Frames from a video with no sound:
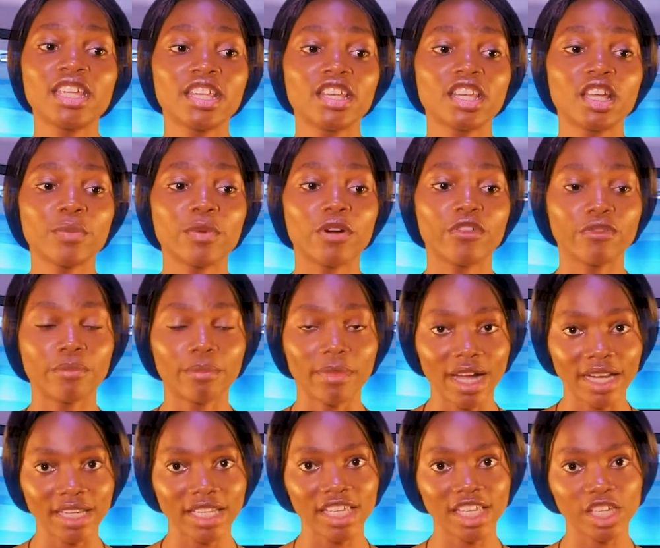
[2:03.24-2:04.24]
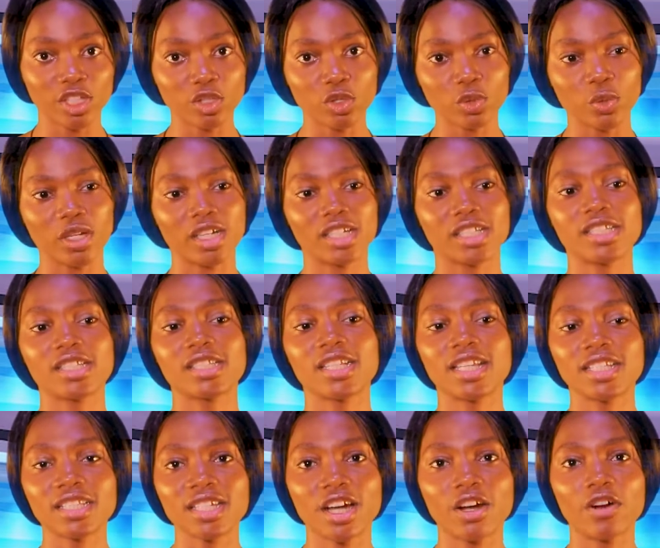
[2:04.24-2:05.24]
Kingdom of Mali into a
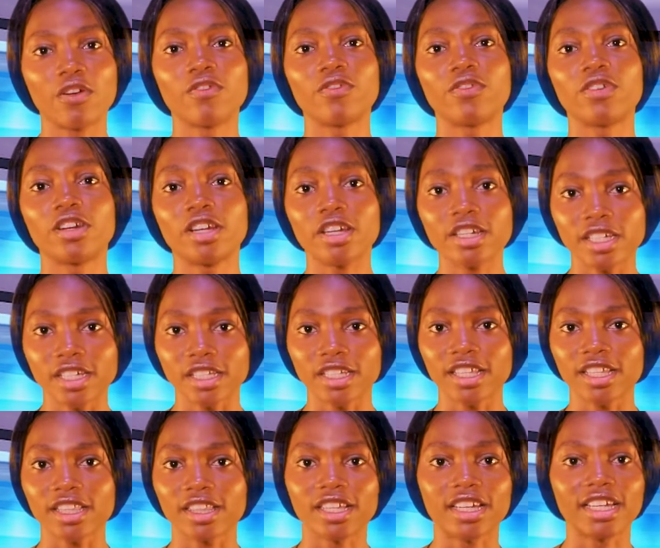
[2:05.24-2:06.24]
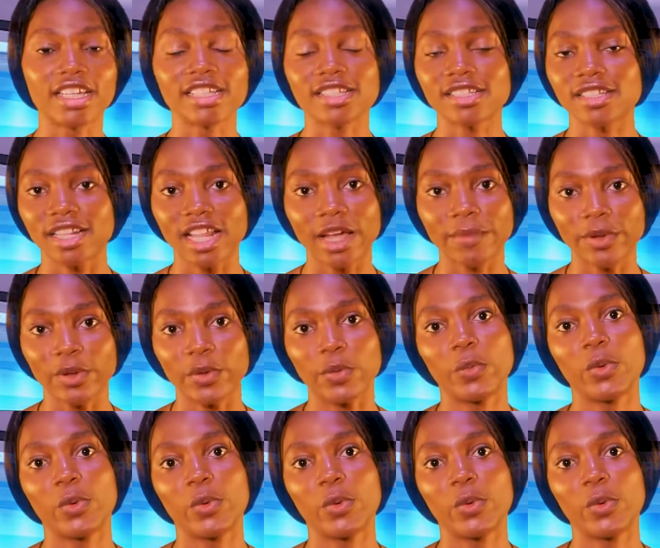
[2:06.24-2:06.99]
center of learning in the Islamic